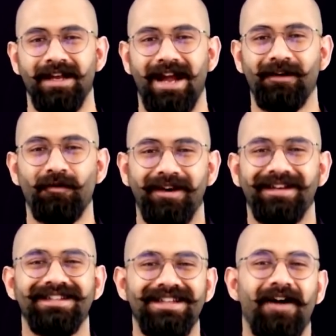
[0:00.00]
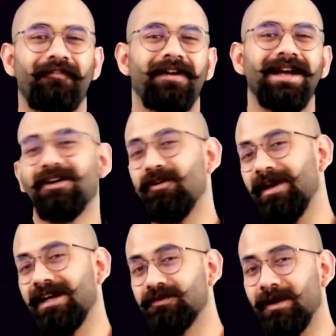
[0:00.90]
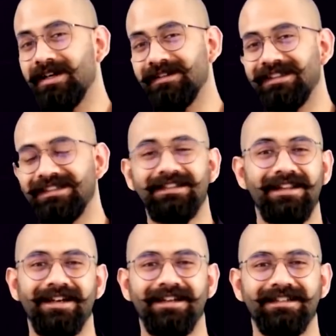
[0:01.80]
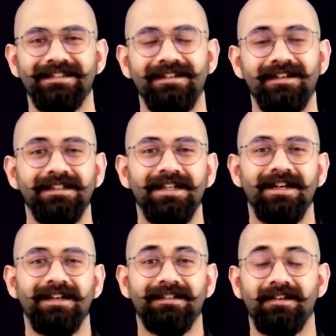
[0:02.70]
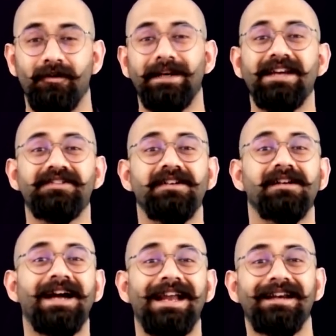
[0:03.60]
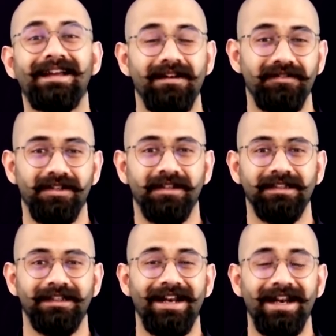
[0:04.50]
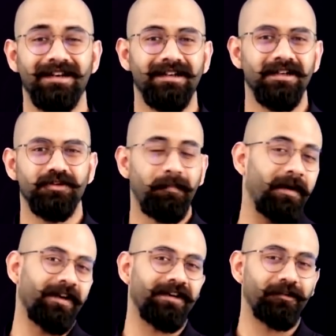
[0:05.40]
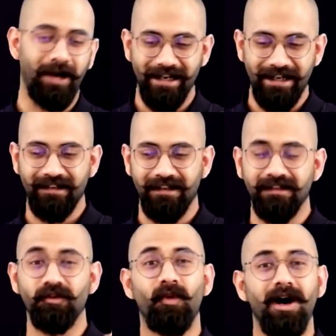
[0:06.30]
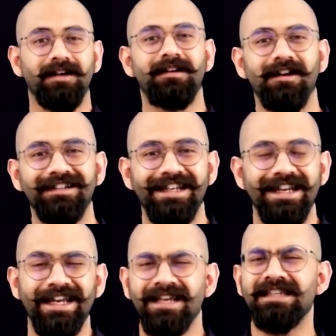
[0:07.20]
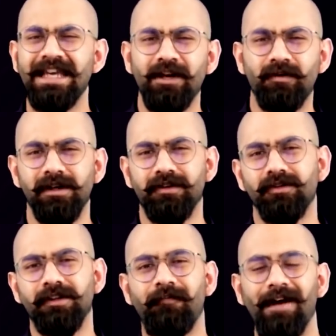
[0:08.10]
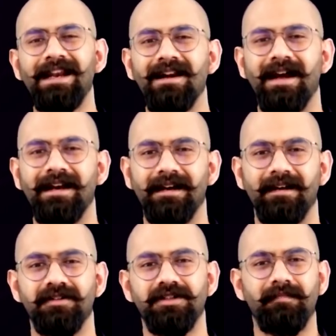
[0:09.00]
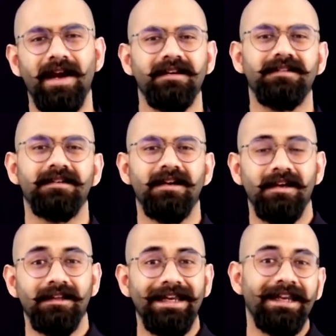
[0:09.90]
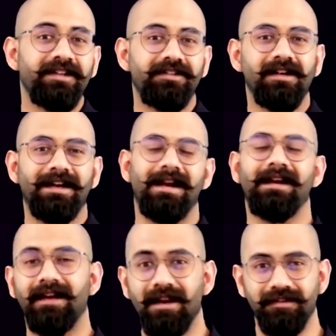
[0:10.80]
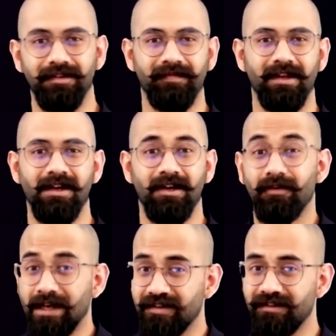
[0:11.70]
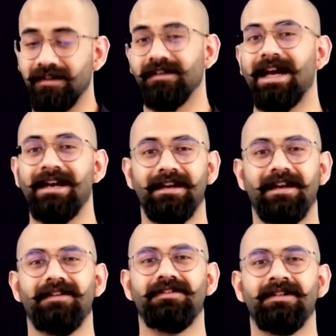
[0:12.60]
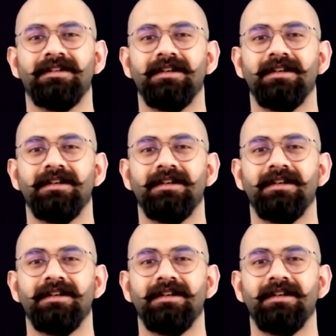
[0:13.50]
And what is half I omega squared? It's nothing. It's the rotational kinetic energy, right? So perfect. So I get that the work done is equal to the final kinetic energy minus the initial kinetic energy, rotational kinetic energy.